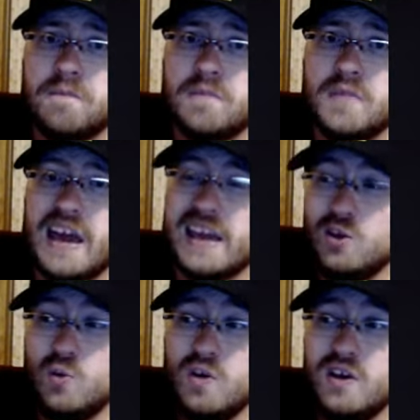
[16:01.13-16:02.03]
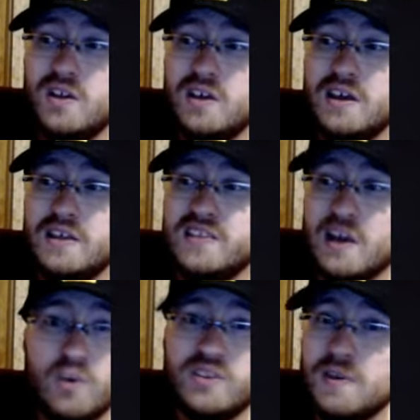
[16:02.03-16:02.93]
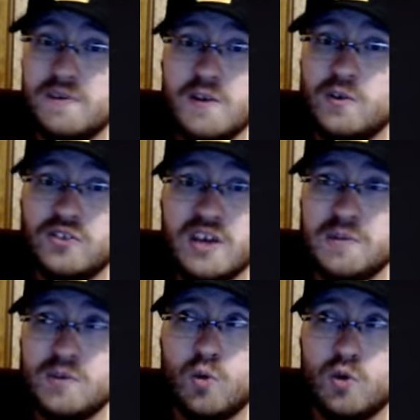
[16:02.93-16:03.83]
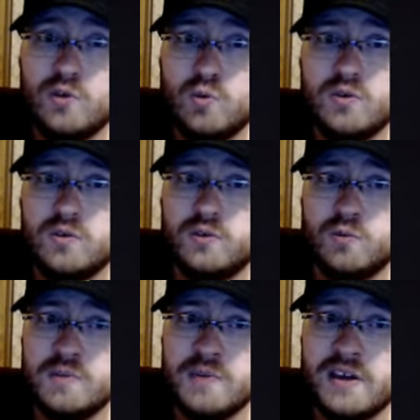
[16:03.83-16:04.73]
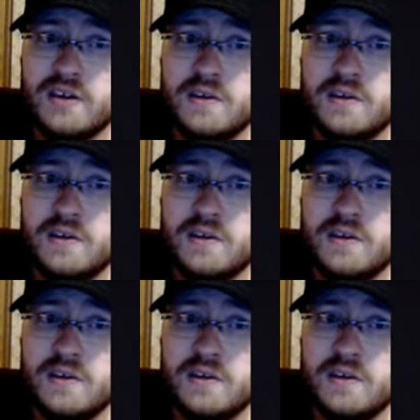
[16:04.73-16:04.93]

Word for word: And you know what? That wasn't my favorite segment in War of the Worlds remake.